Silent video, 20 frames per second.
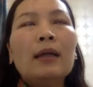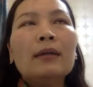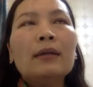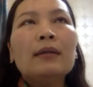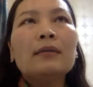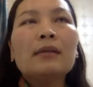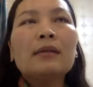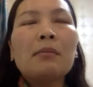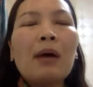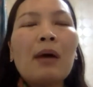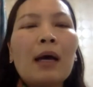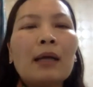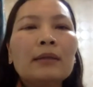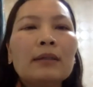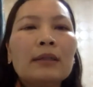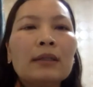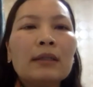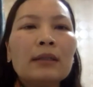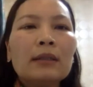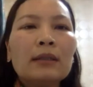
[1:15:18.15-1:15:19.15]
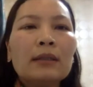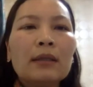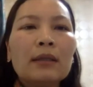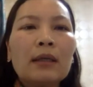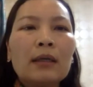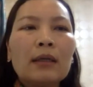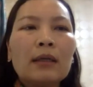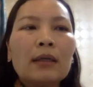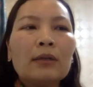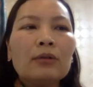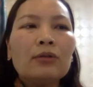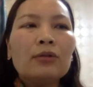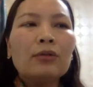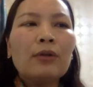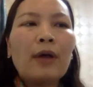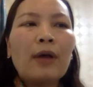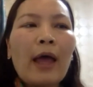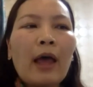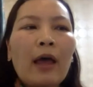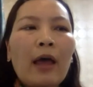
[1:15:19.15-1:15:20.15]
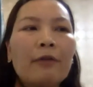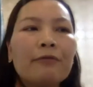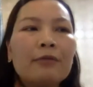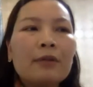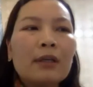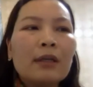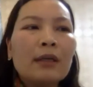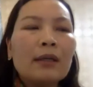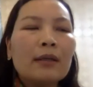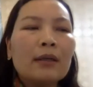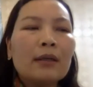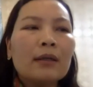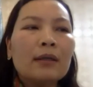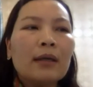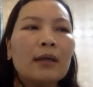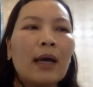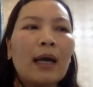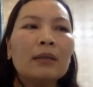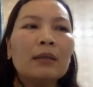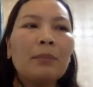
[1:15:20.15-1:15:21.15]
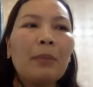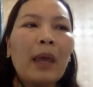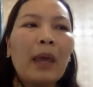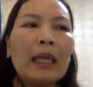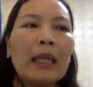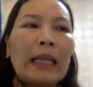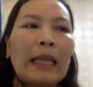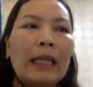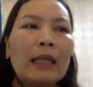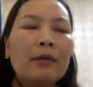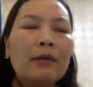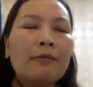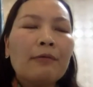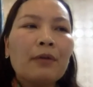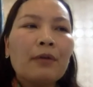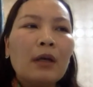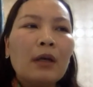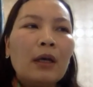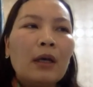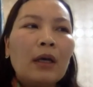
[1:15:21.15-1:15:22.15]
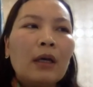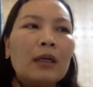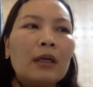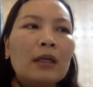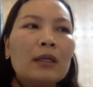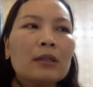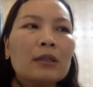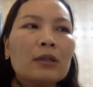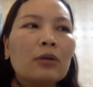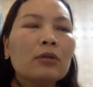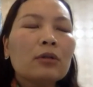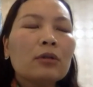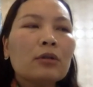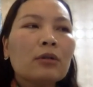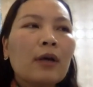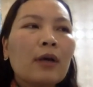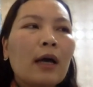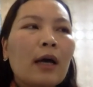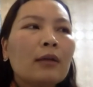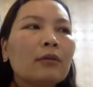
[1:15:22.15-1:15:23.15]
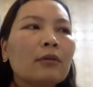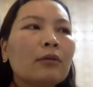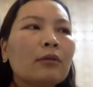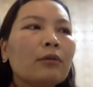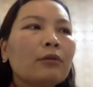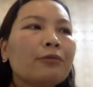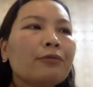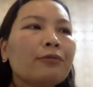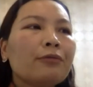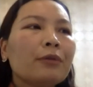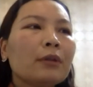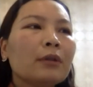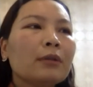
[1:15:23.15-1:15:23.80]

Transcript: the demanding to have the unpaid leave is also kind of,